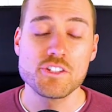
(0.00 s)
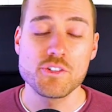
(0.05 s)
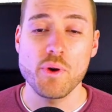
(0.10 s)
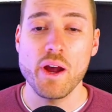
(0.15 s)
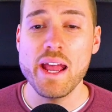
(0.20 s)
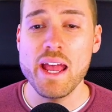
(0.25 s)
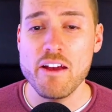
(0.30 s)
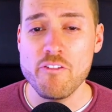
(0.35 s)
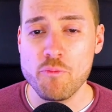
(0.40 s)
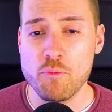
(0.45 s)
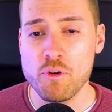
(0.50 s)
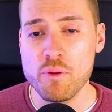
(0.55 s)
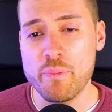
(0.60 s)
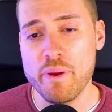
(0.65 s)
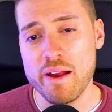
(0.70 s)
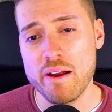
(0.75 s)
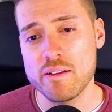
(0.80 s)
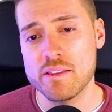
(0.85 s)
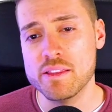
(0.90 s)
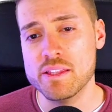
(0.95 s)
I have
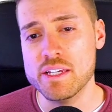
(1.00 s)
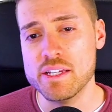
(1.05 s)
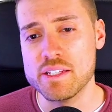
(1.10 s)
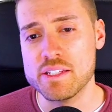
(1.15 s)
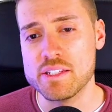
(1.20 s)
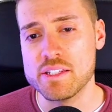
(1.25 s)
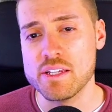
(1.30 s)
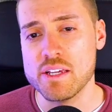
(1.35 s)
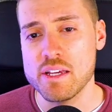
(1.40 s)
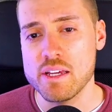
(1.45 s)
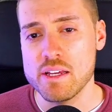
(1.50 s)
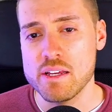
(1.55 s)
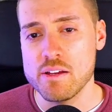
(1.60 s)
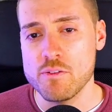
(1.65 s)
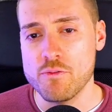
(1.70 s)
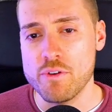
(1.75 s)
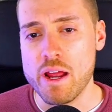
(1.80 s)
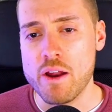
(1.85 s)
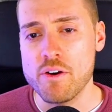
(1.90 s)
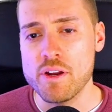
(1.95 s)
prepared this
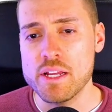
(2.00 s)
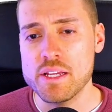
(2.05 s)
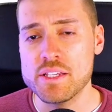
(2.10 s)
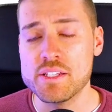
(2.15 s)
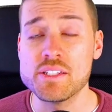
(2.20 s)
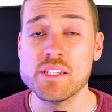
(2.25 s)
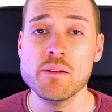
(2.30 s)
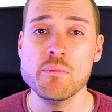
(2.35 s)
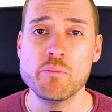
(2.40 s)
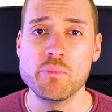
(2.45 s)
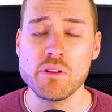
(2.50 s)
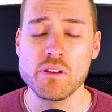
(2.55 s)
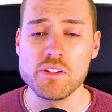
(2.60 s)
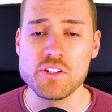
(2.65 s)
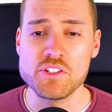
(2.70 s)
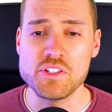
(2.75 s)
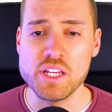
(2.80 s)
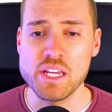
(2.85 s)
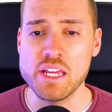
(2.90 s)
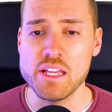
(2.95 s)
very simple
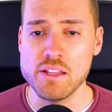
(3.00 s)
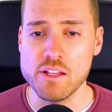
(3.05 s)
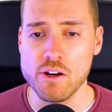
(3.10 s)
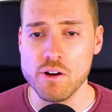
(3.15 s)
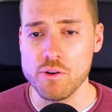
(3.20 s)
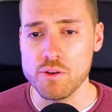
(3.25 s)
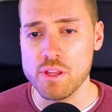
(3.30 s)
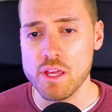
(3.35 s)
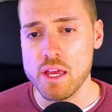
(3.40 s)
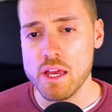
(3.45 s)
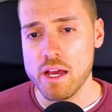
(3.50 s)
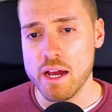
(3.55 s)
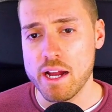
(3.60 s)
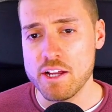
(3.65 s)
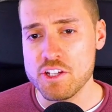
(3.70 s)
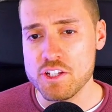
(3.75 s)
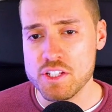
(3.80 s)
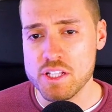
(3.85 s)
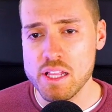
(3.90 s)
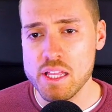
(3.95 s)
sticky note. I
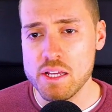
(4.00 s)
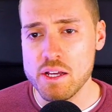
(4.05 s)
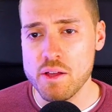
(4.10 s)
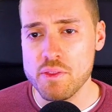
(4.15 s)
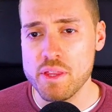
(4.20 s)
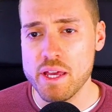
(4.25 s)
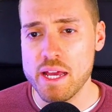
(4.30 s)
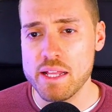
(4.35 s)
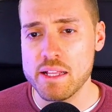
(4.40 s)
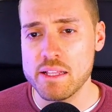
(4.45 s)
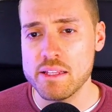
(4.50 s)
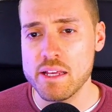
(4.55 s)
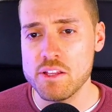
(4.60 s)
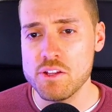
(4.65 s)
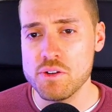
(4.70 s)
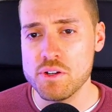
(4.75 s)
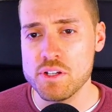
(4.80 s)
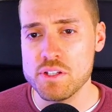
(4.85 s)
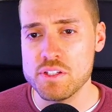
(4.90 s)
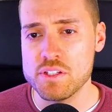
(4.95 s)
just click on that and then
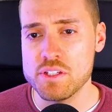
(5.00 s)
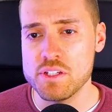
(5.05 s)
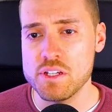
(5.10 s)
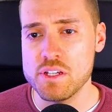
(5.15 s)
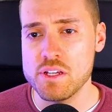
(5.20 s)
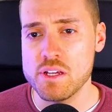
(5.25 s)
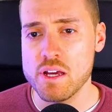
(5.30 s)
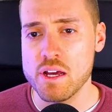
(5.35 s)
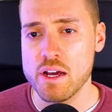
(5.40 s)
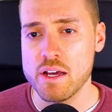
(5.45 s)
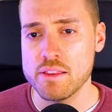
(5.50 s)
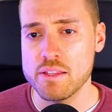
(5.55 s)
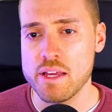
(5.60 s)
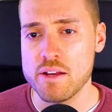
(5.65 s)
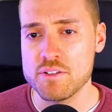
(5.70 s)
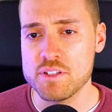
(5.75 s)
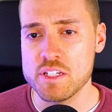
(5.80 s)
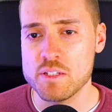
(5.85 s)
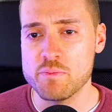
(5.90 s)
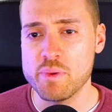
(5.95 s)
you can see
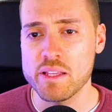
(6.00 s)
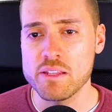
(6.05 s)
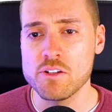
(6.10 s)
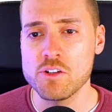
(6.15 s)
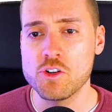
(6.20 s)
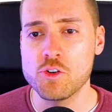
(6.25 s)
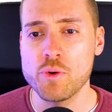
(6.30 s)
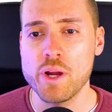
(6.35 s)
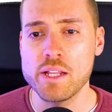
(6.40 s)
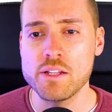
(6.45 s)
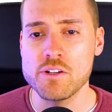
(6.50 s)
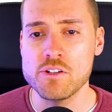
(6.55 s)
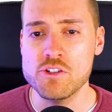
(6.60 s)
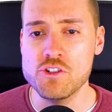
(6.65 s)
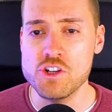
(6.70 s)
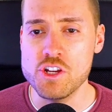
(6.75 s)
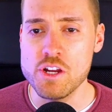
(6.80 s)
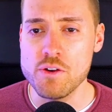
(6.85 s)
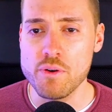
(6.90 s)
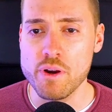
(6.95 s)
there's this button, create a
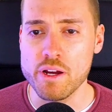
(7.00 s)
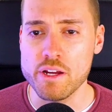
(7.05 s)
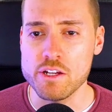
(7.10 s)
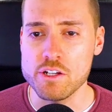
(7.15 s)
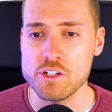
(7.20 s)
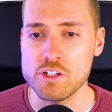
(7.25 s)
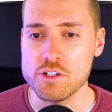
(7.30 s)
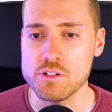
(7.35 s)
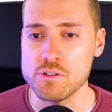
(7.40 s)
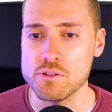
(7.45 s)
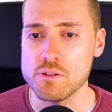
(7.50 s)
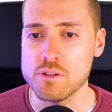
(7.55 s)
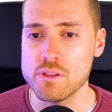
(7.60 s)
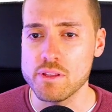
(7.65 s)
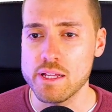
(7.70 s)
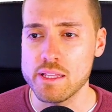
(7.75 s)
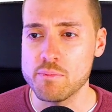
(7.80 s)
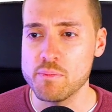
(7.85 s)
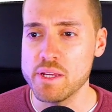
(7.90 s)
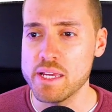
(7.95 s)
Jira issue.
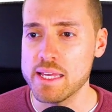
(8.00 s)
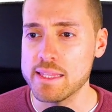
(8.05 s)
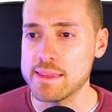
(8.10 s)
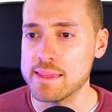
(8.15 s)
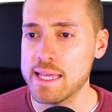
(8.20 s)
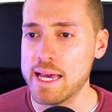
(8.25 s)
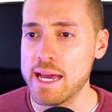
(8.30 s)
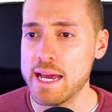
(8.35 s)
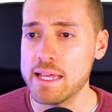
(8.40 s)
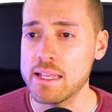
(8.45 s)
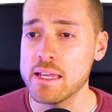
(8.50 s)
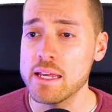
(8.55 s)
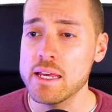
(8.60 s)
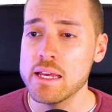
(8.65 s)
Let me hit that.